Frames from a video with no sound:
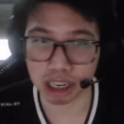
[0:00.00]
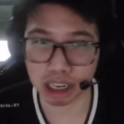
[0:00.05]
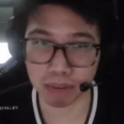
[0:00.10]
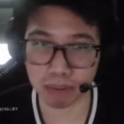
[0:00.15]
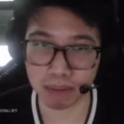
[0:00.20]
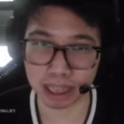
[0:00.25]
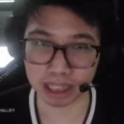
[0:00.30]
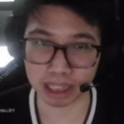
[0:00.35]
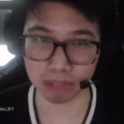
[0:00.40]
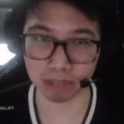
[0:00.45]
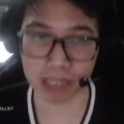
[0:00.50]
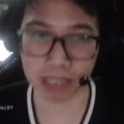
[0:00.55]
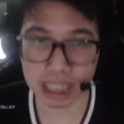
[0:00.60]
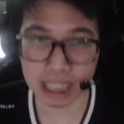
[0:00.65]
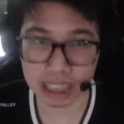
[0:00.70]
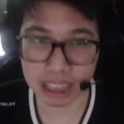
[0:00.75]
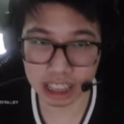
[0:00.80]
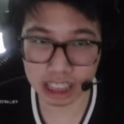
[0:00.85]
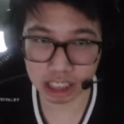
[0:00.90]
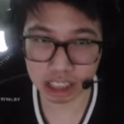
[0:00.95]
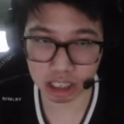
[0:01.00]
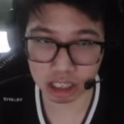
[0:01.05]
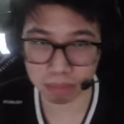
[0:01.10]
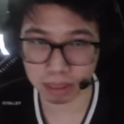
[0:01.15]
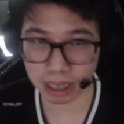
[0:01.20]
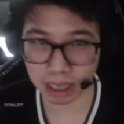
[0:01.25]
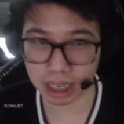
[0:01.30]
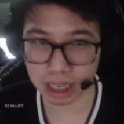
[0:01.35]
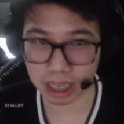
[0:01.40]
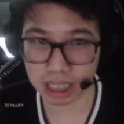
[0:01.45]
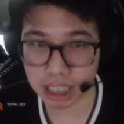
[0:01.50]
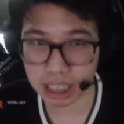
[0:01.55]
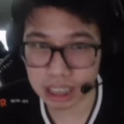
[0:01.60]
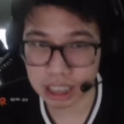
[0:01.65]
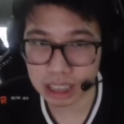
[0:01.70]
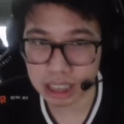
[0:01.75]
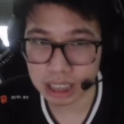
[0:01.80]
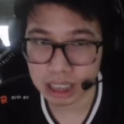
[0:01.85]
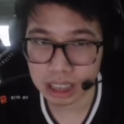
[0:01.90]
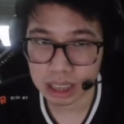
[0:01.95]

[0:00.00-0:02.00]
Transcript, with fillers: tournament, we got destroyed by